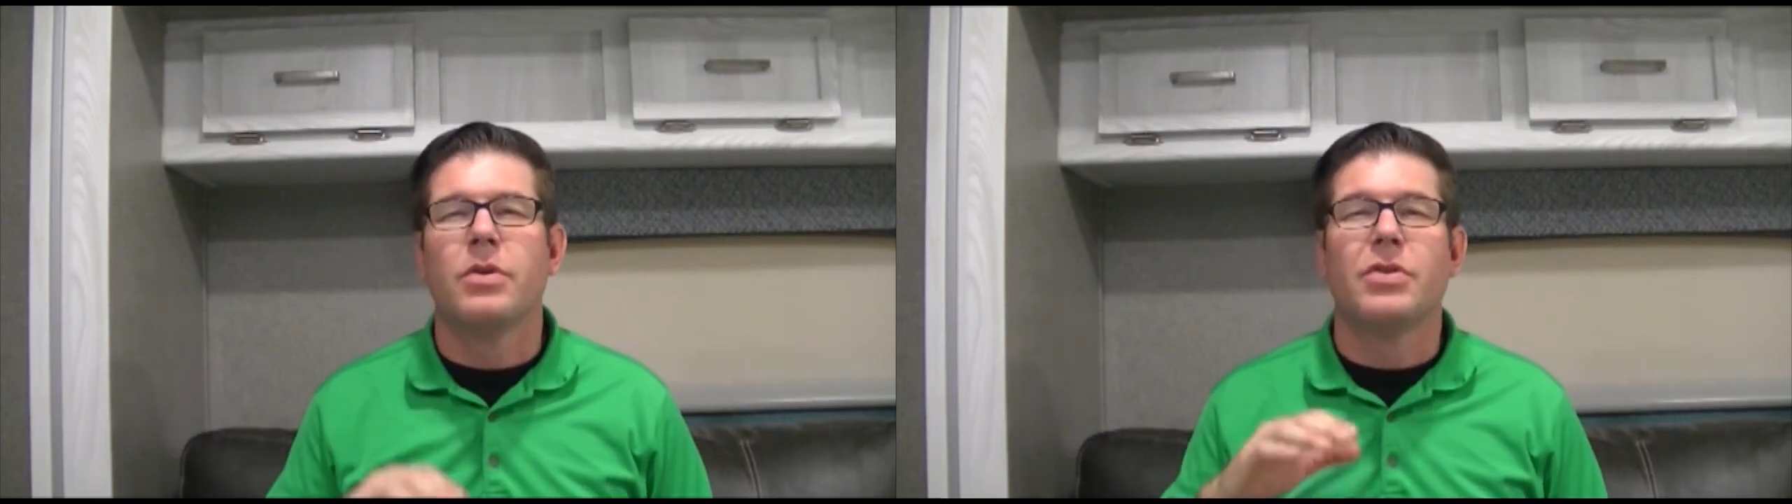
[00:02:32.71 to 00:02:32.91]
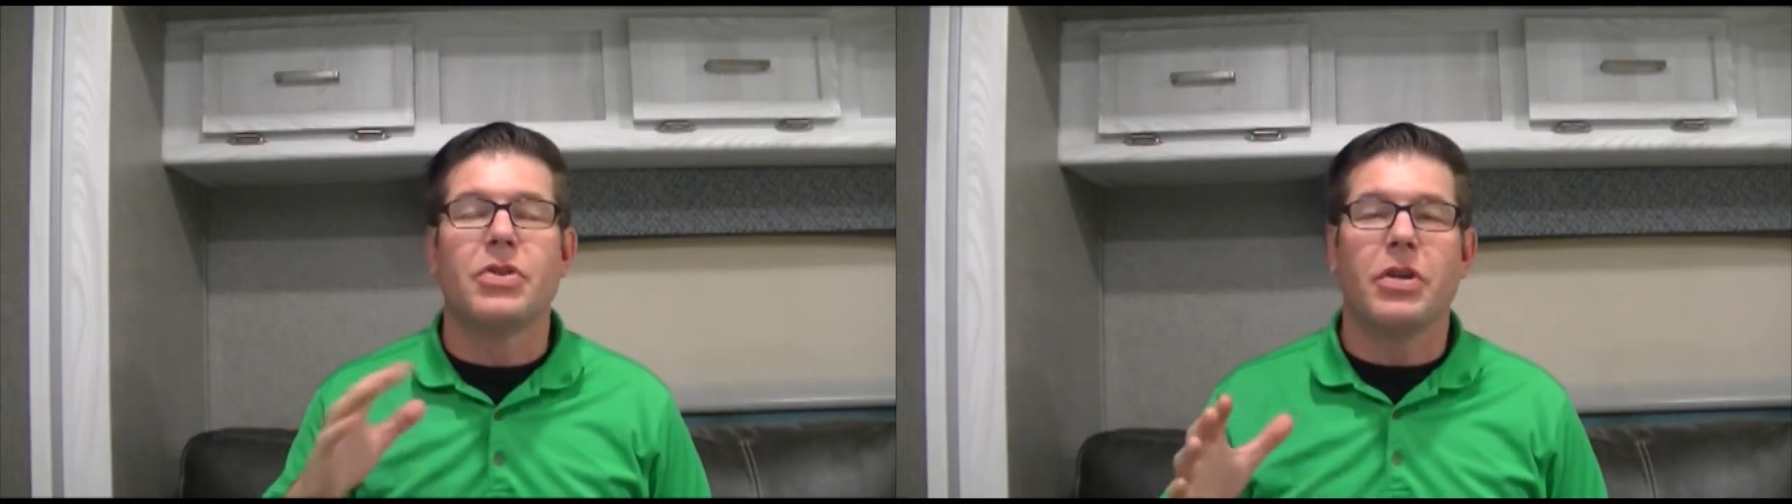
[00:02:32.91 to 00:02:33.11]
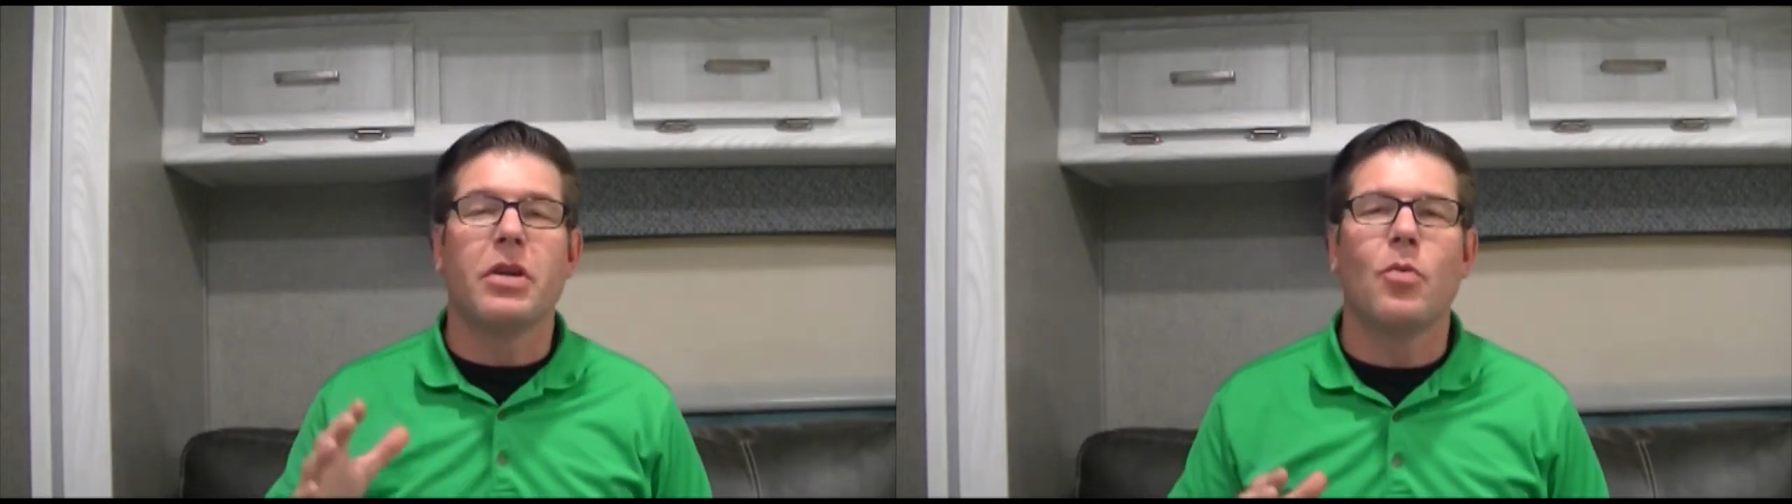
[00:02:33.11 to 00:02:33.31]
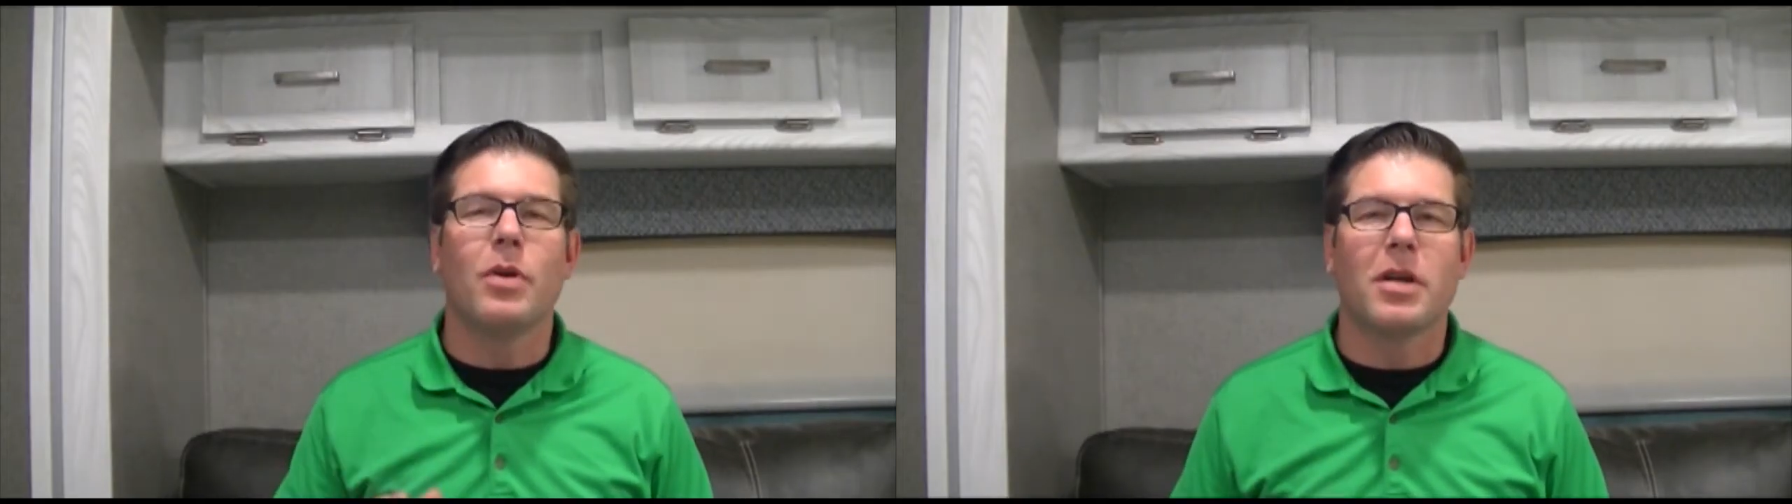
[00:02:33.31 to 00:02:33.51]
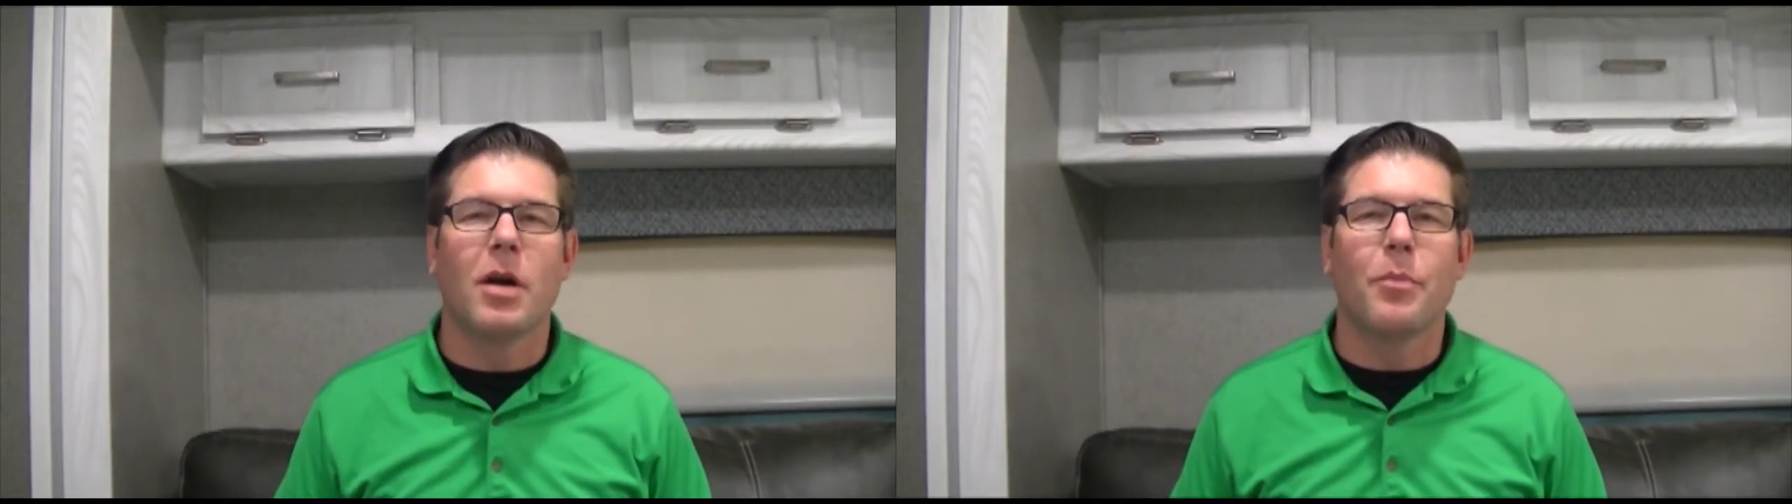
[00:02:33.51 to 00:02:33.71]
So you know
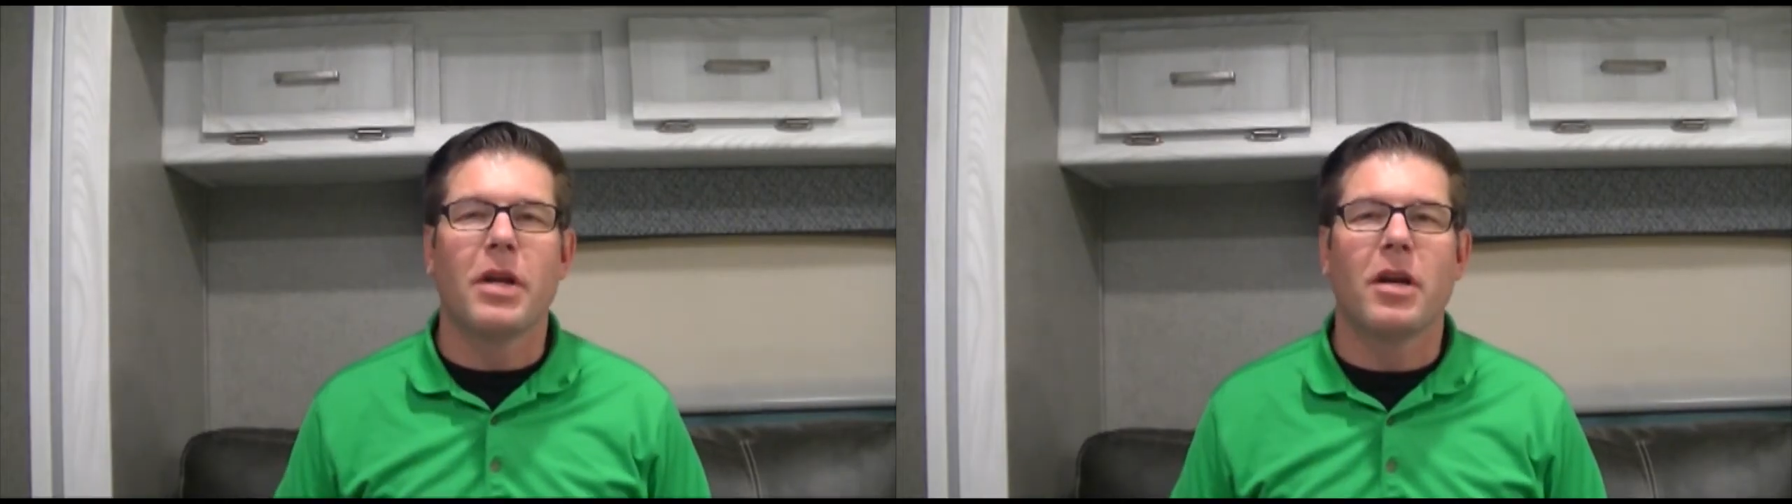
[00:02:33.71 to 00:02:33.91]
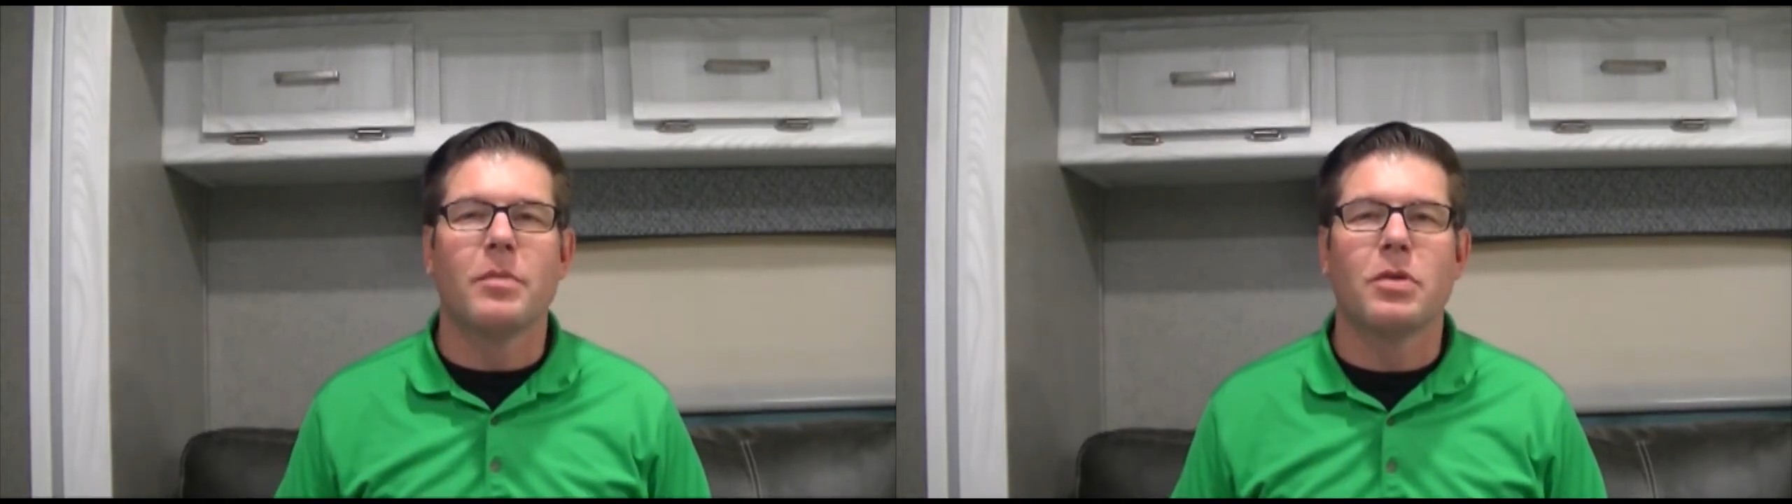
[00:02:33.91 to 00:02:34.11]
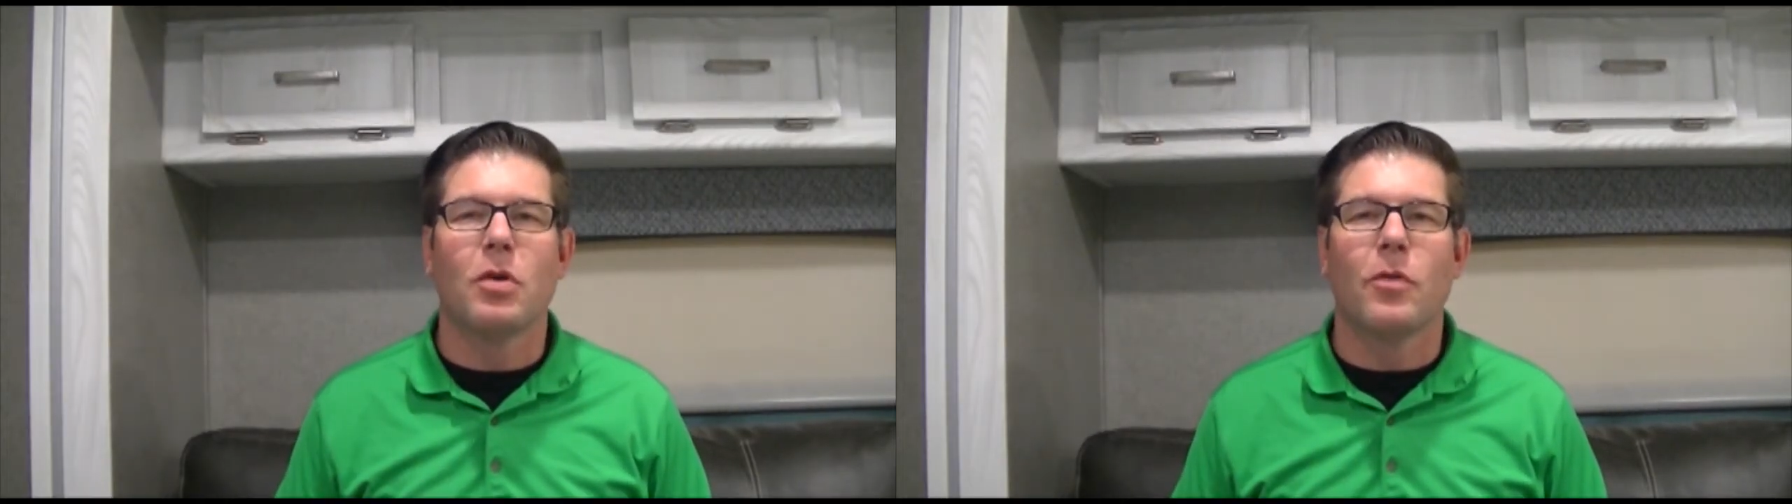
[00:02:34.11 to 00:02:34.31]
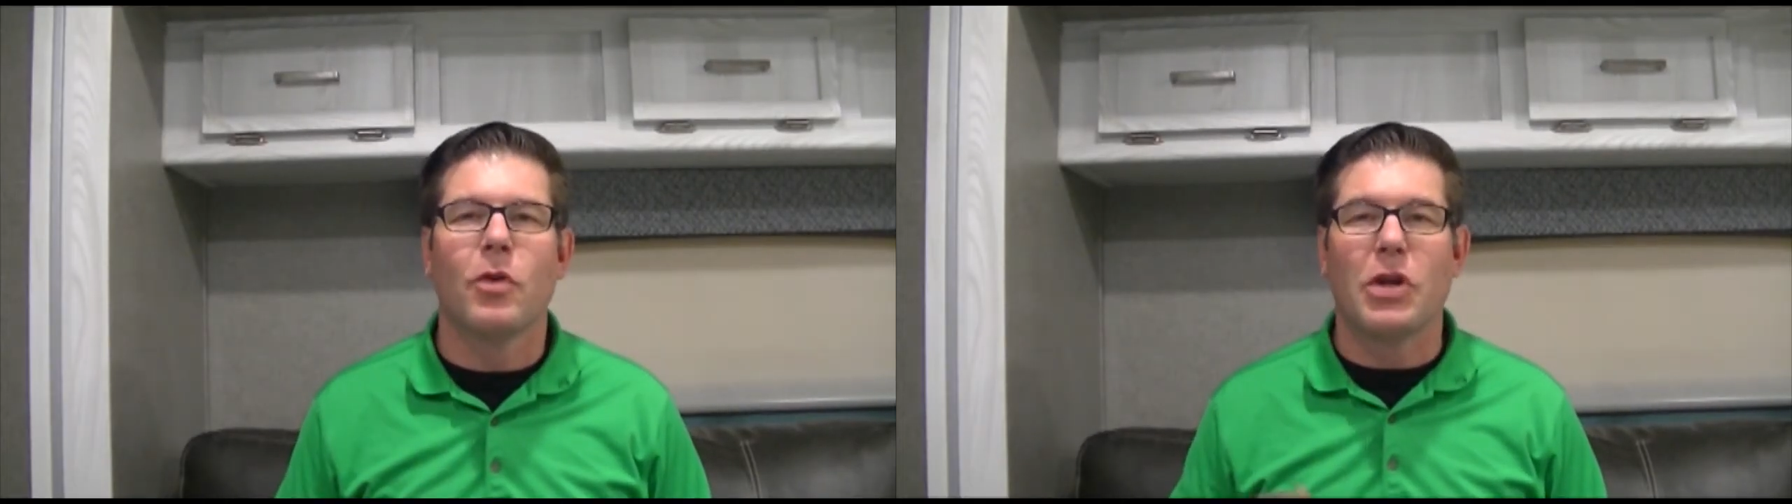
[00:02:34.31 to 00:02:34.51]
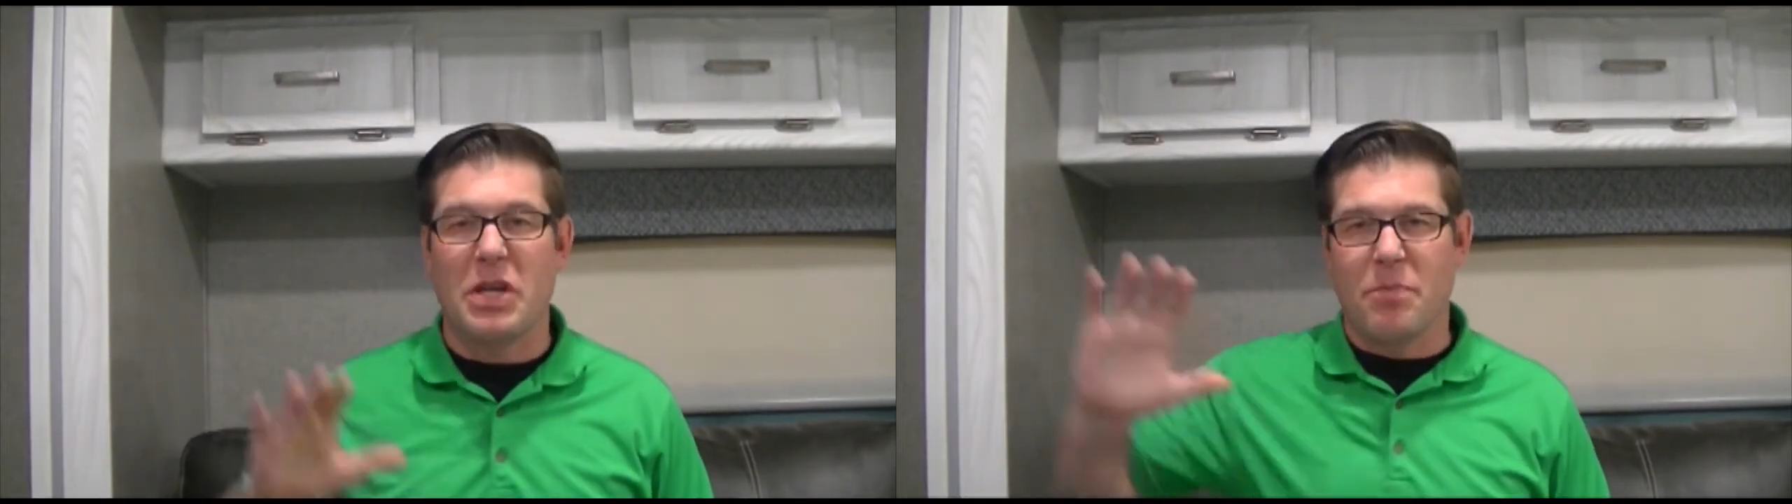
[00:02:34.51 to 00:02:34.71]
when company comes
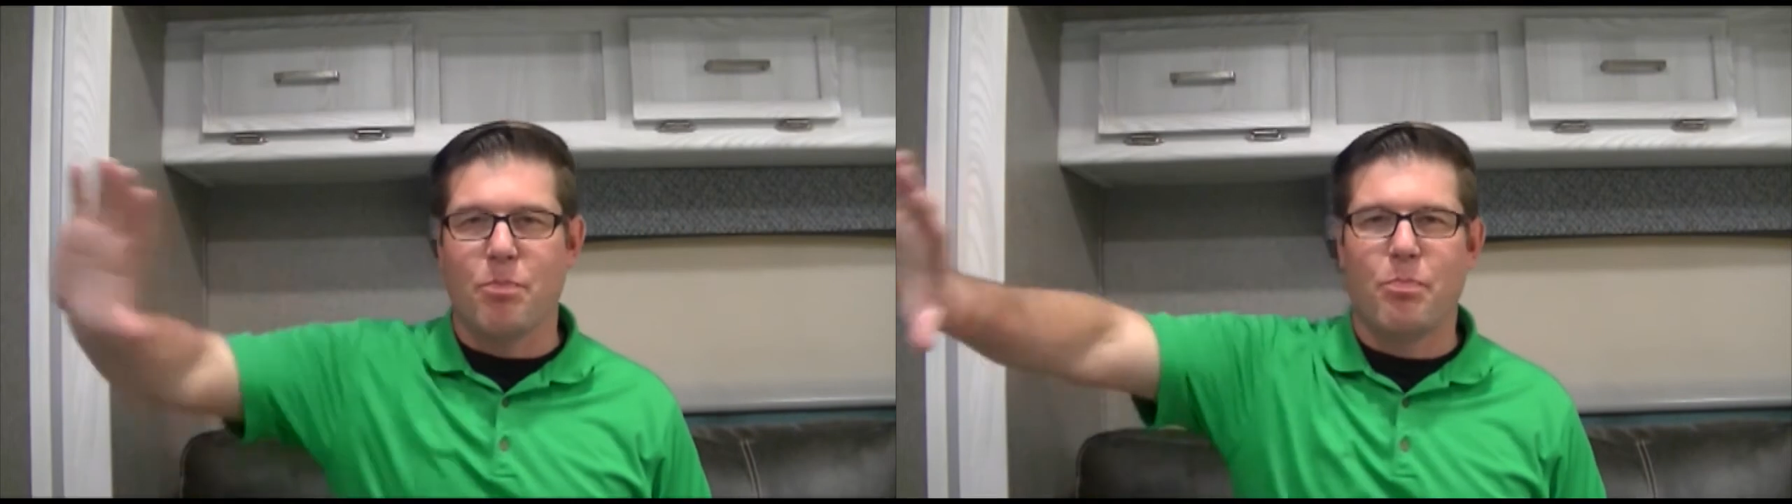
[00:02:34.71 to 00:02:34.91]
over and you